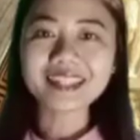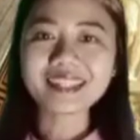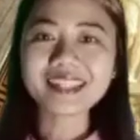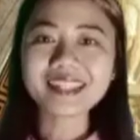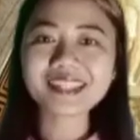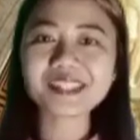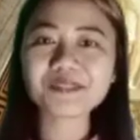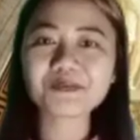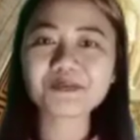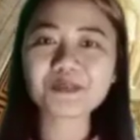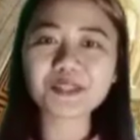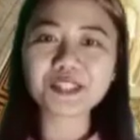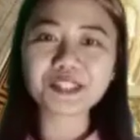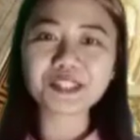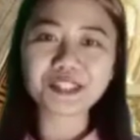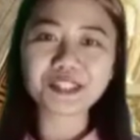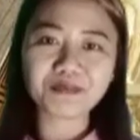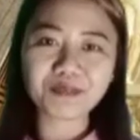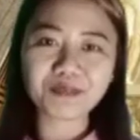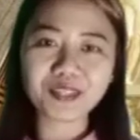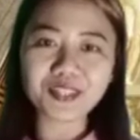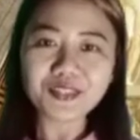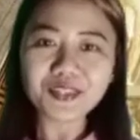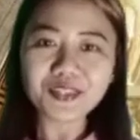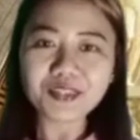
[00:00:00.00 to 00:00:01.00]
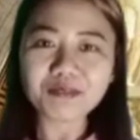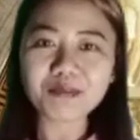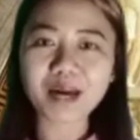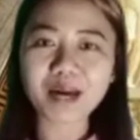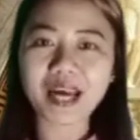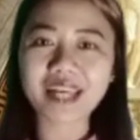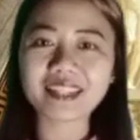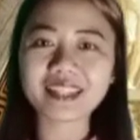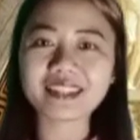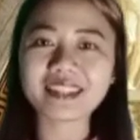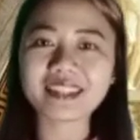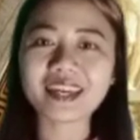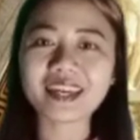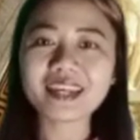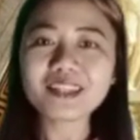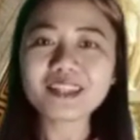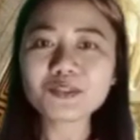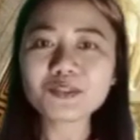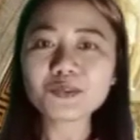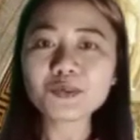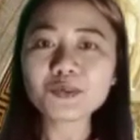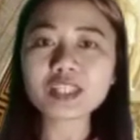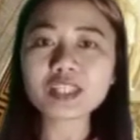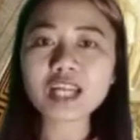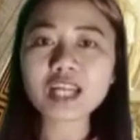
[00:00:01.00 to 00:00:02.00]
us first be reminded
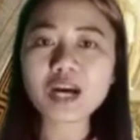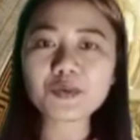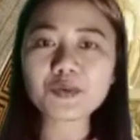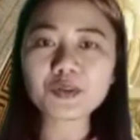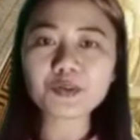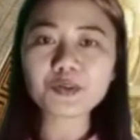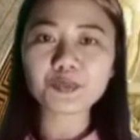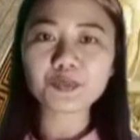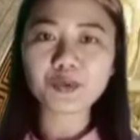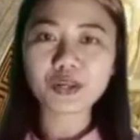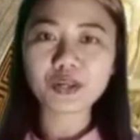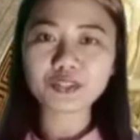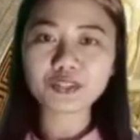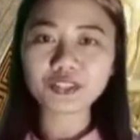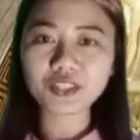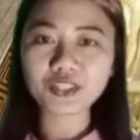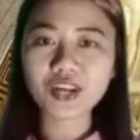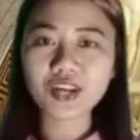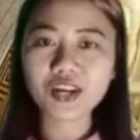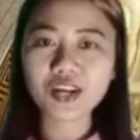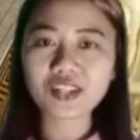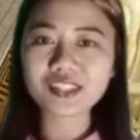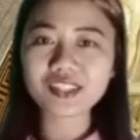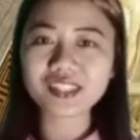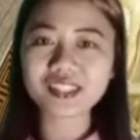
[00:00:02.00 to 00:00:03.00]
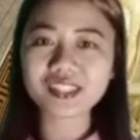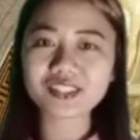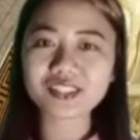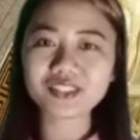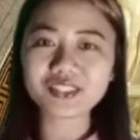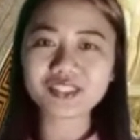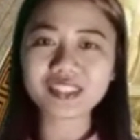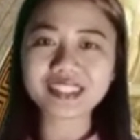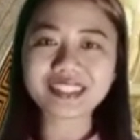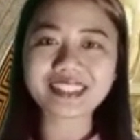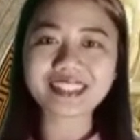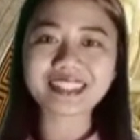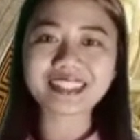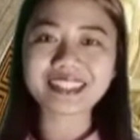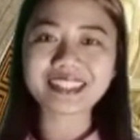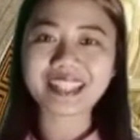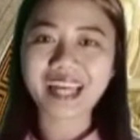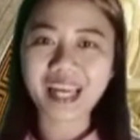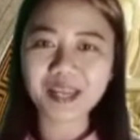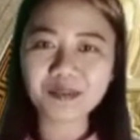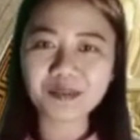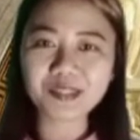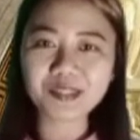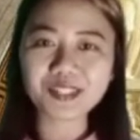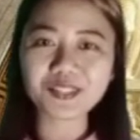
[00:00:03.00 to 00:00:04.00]
with our protocols during the
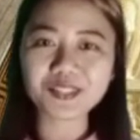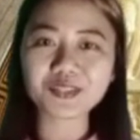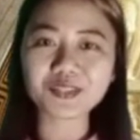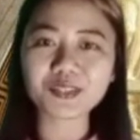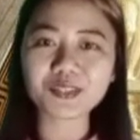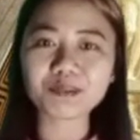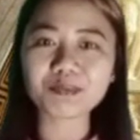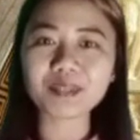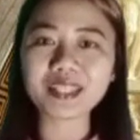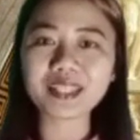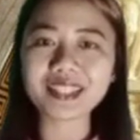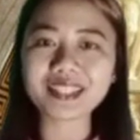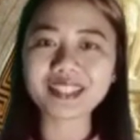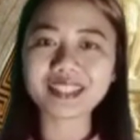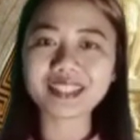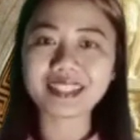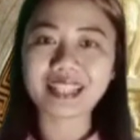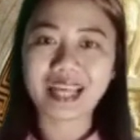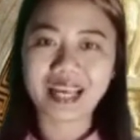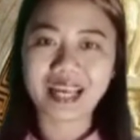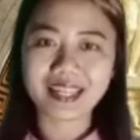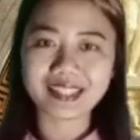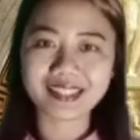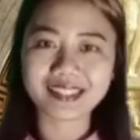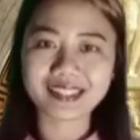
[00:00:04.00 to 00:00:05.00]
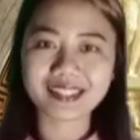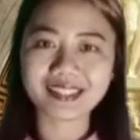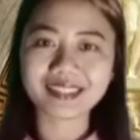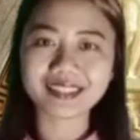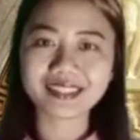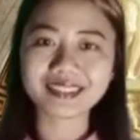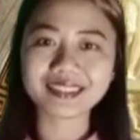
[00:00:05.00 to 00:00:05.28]
live streaming class.